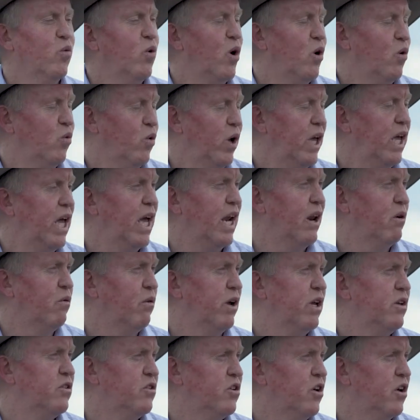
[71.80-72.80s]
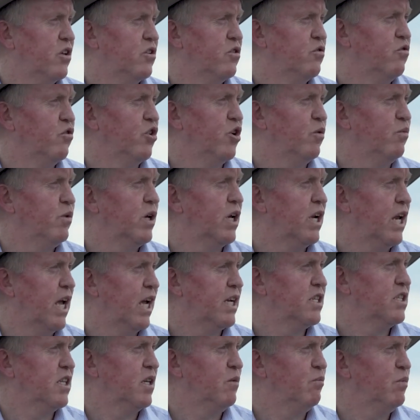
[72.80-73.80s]
Well, we at a research group can
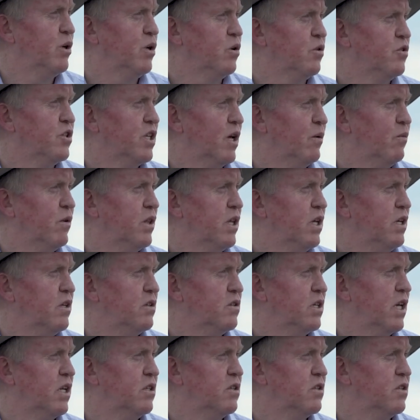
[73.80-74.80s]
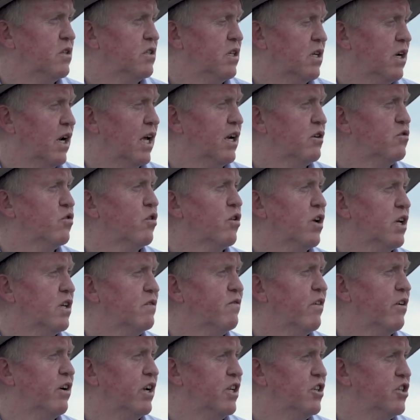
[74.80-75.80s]
actually build some of these sensors and
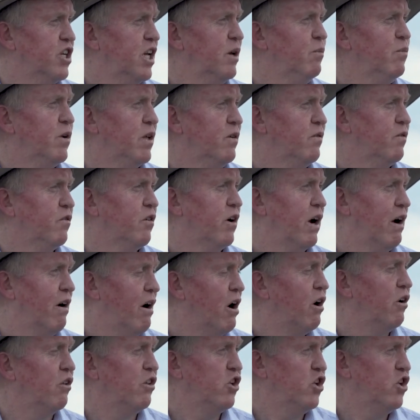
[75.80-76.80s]
electronics very cheaply for our own